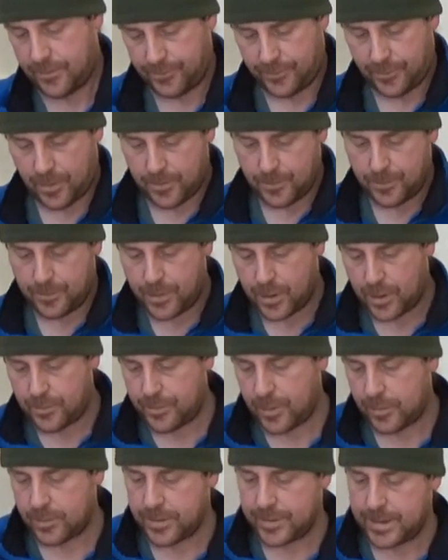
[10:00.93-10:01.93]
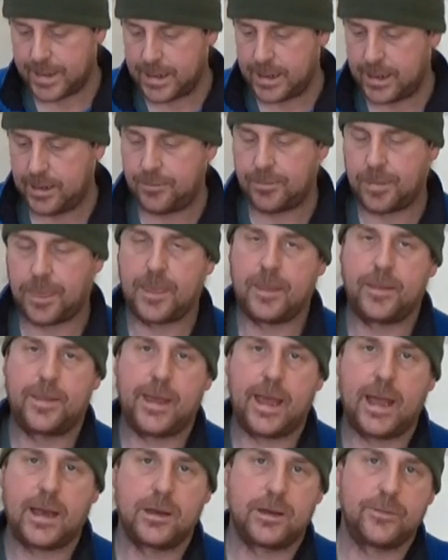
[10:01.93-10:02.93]
from probably
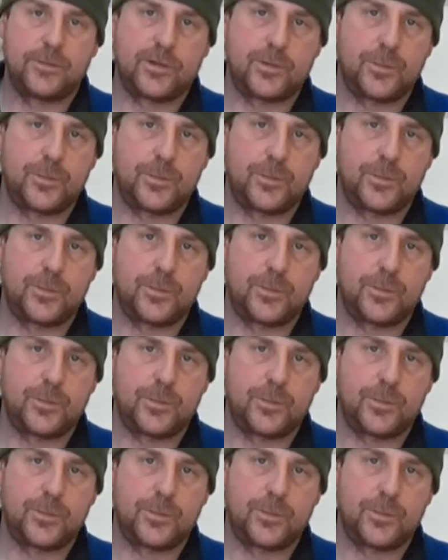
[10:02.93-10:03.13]
the end of